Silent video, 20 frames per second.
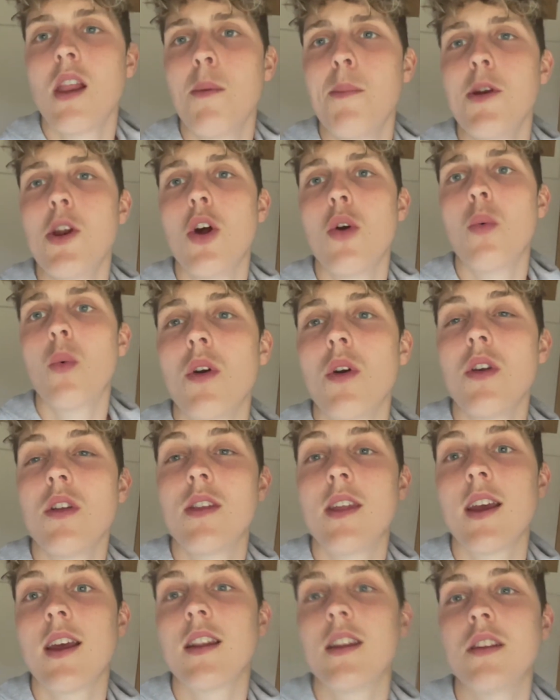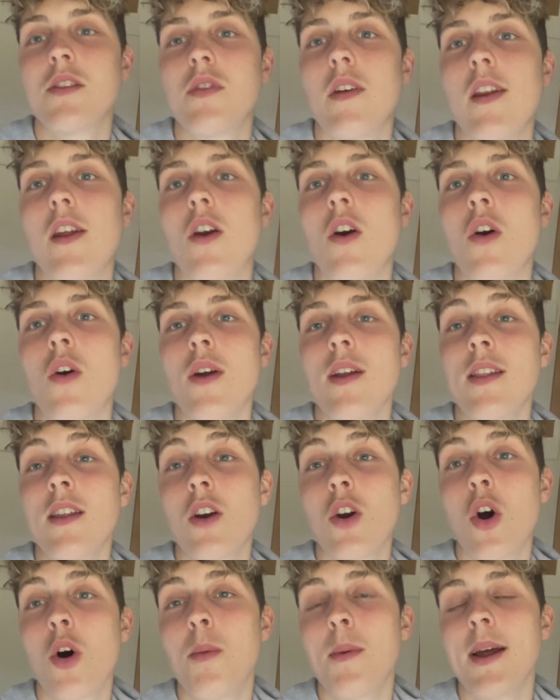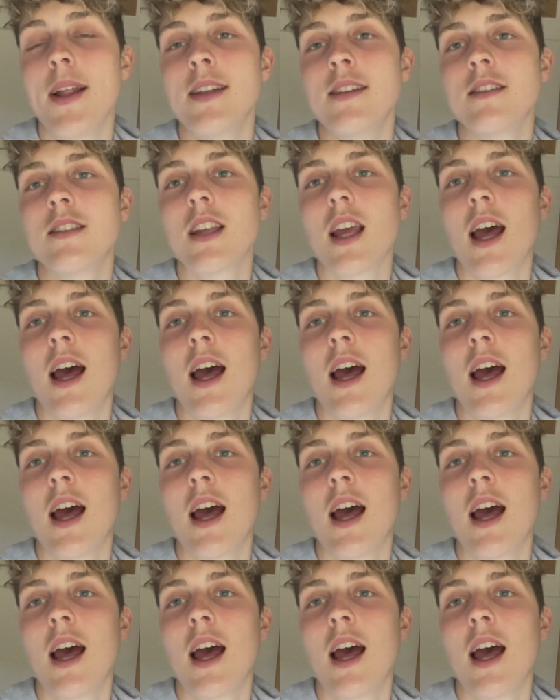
Let me know you think of this video in the comments,